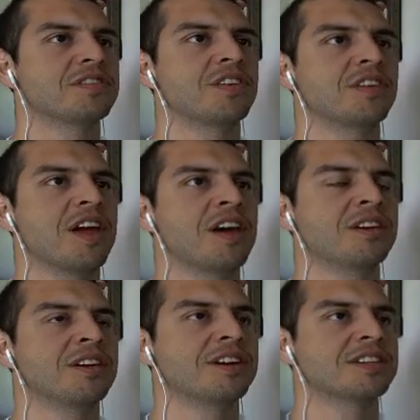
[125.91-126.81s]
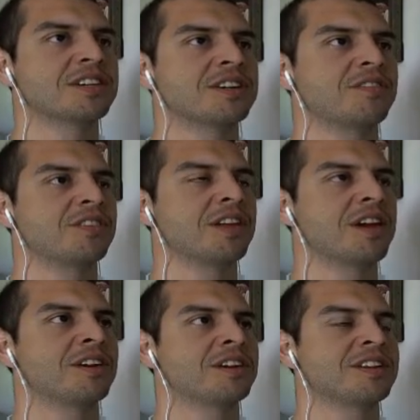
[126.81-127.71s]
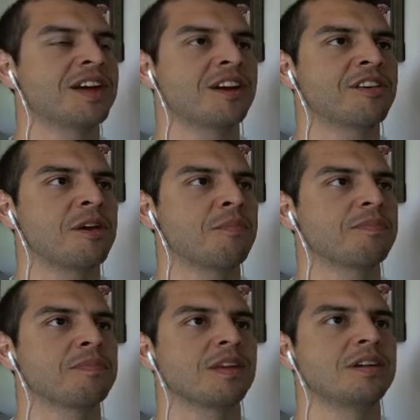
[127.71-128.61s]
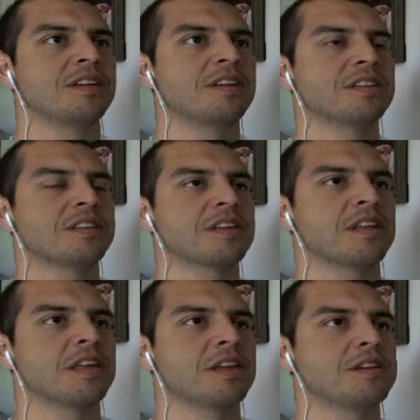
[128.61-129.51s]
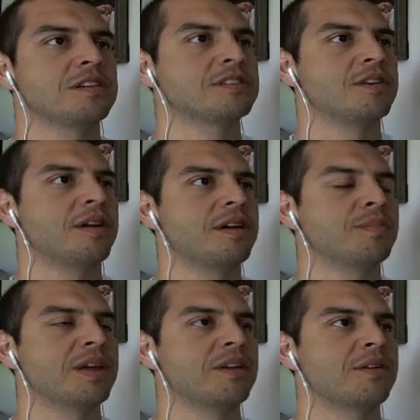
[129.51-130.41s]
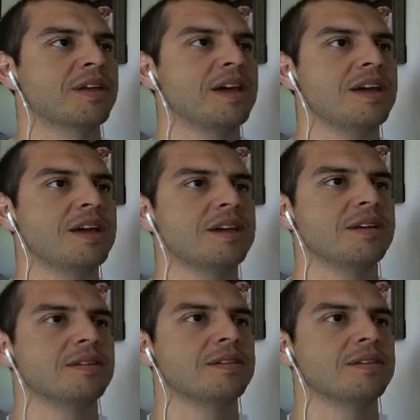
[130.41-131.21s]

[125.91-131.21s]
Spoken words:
for the other diagram. So let me hit OK.